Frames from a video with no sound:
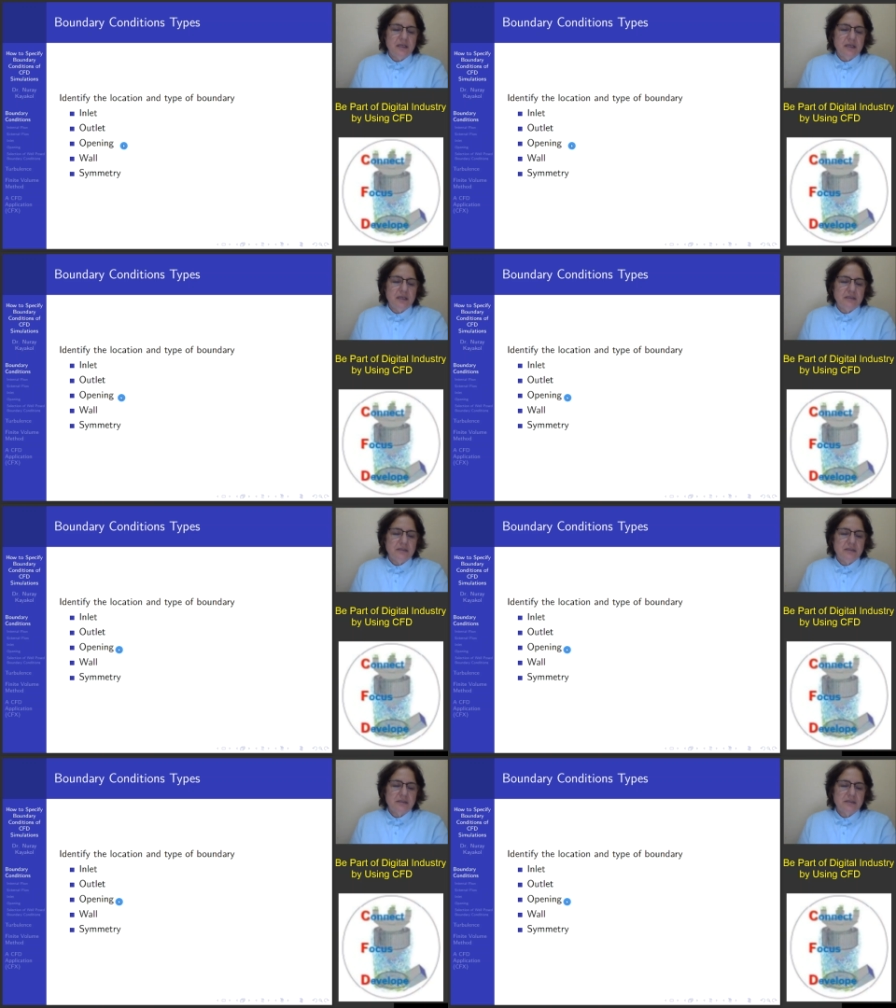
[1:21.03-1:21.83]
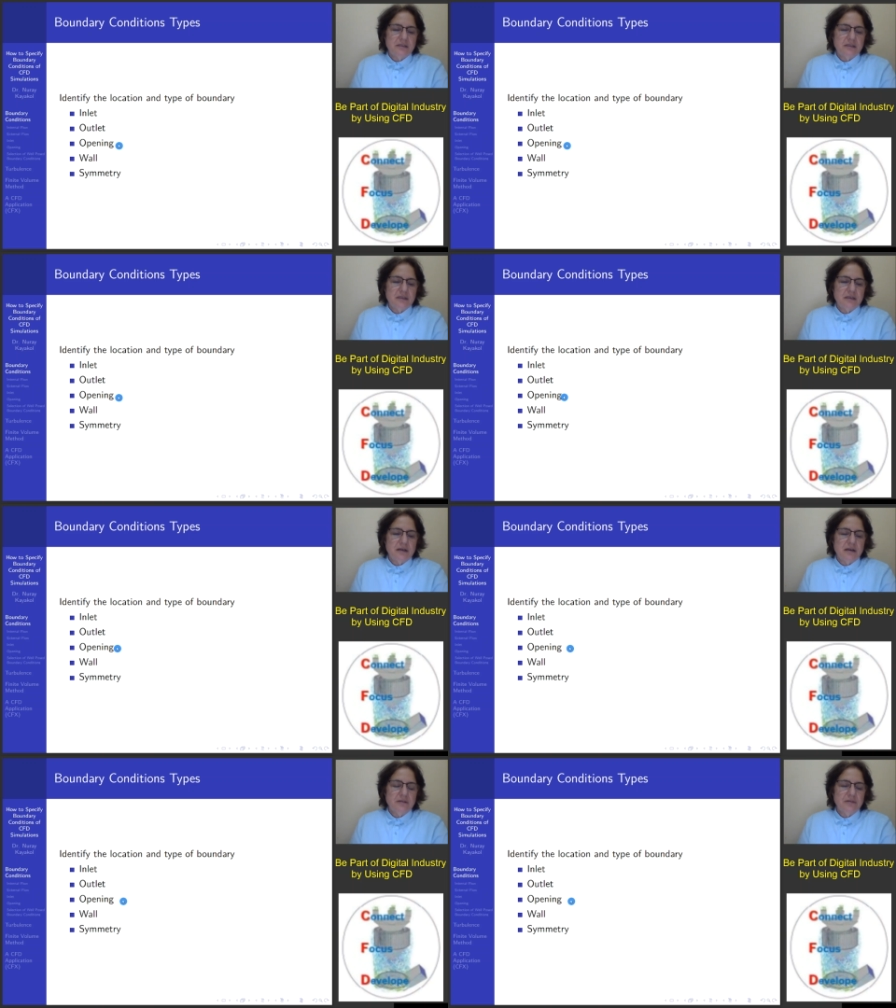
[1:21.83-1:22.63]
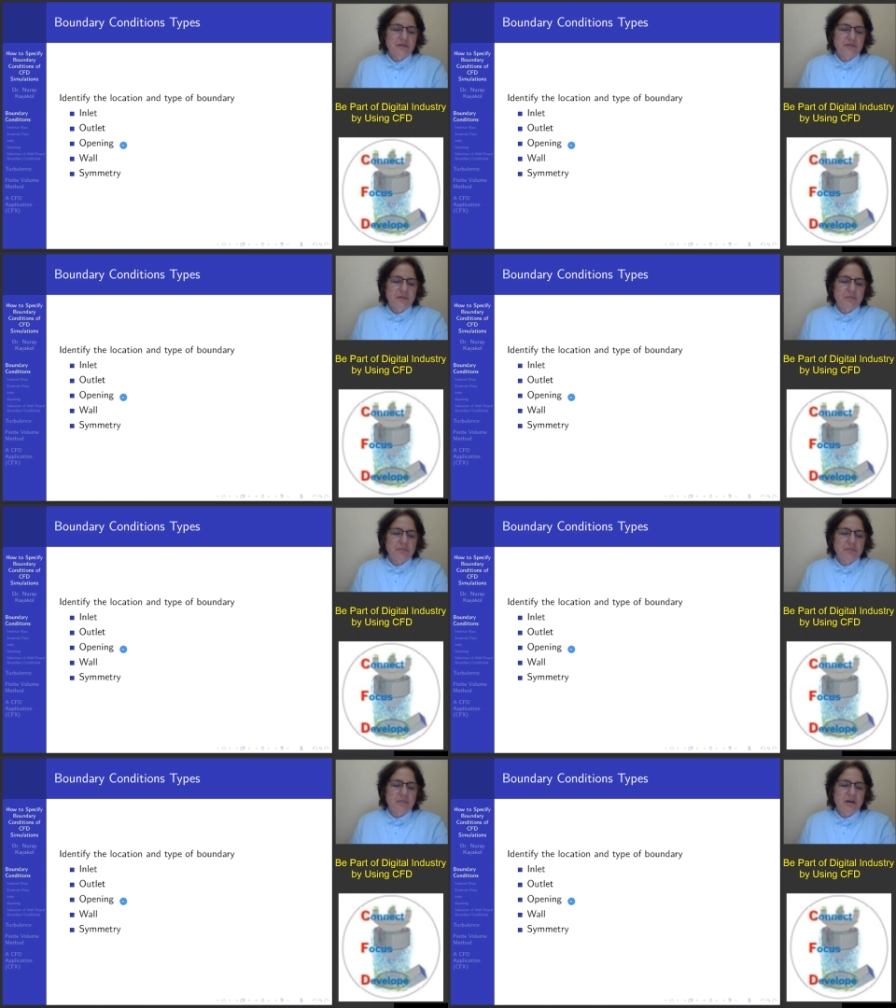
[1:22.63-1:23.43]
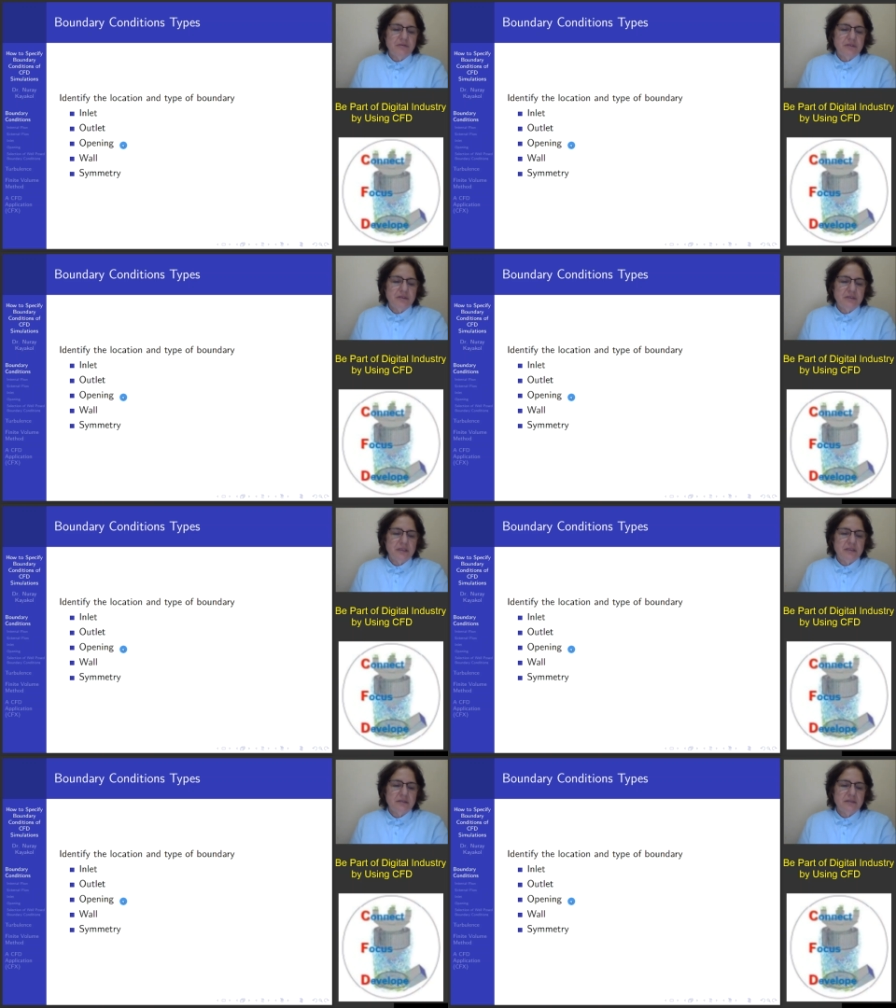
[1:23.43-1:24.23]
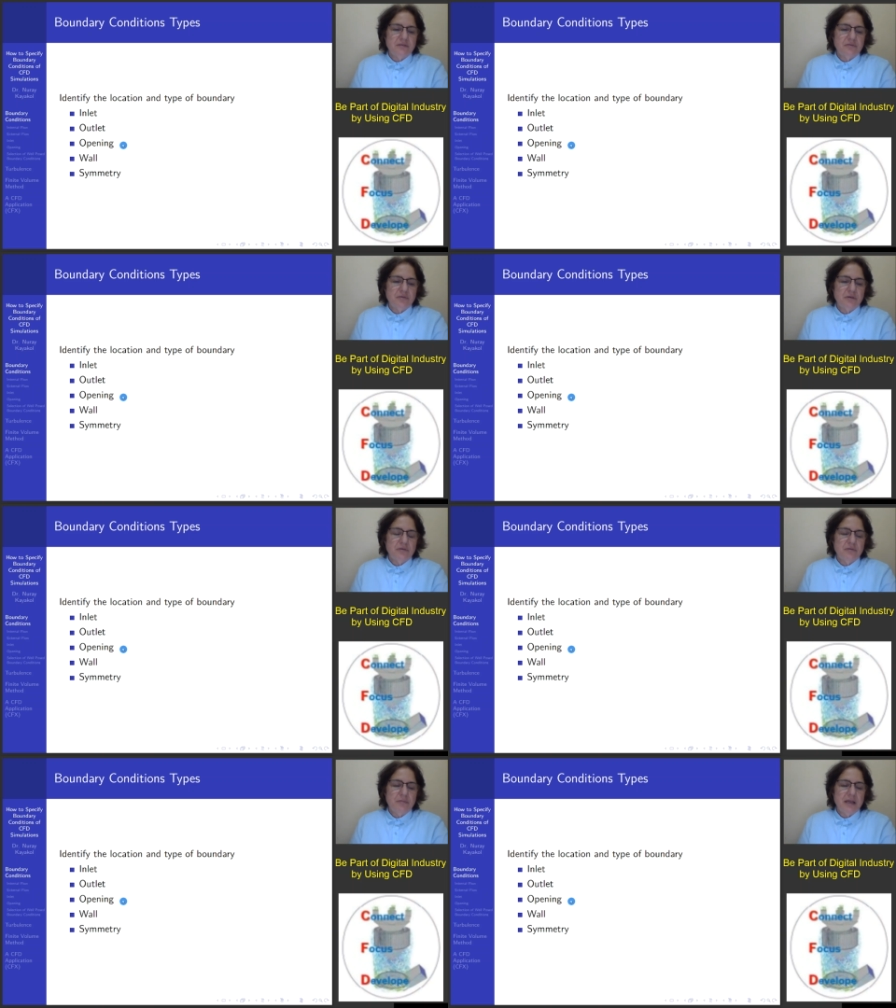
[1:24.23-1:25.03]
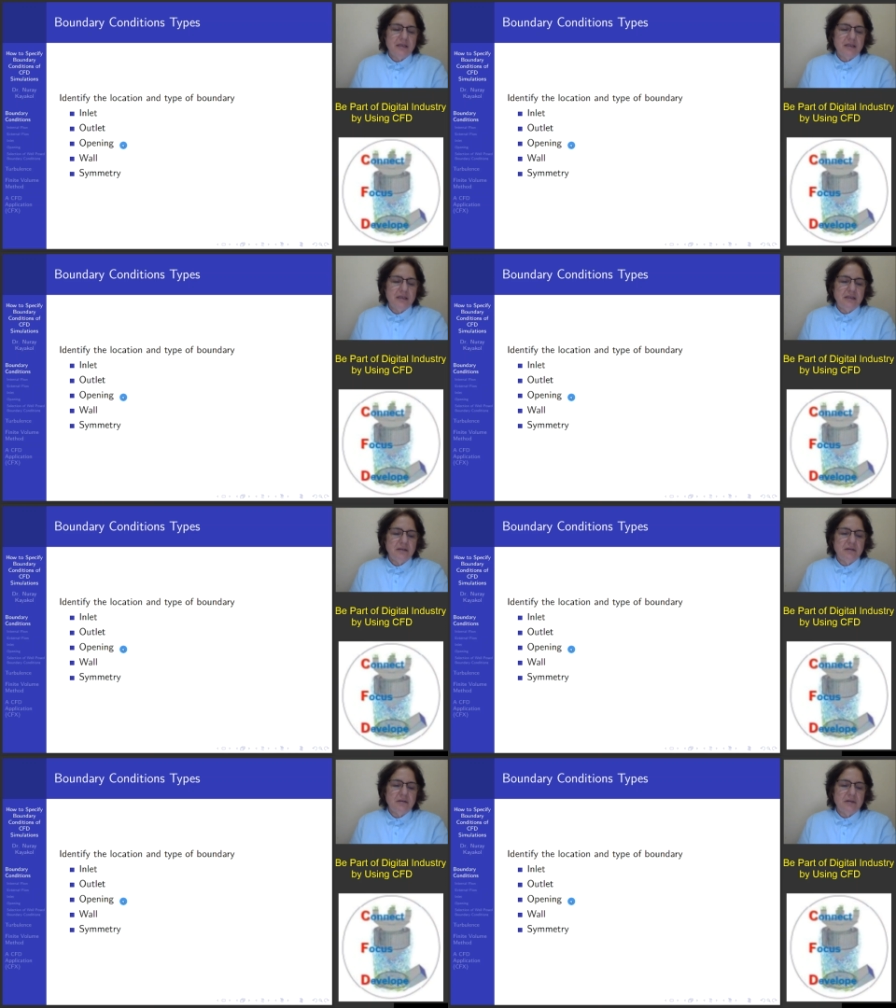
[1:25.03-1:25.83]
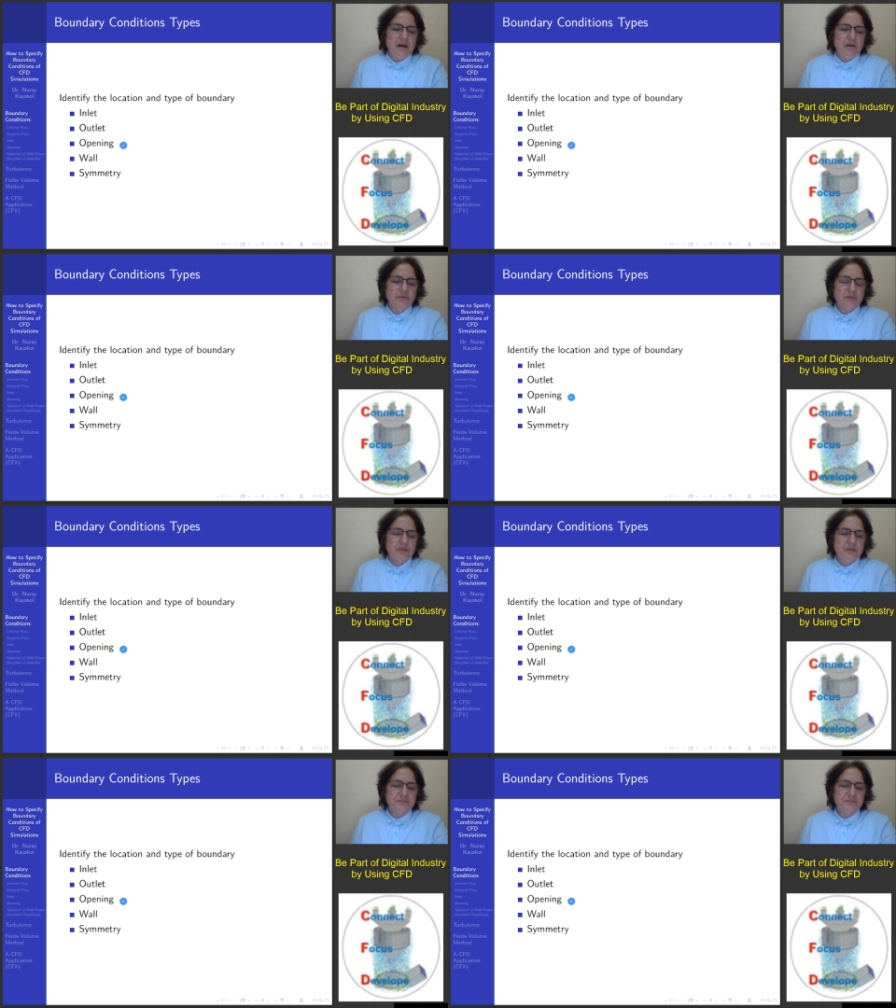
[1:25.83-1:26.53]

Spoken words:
This is a kind of a boundary that flow may in or out.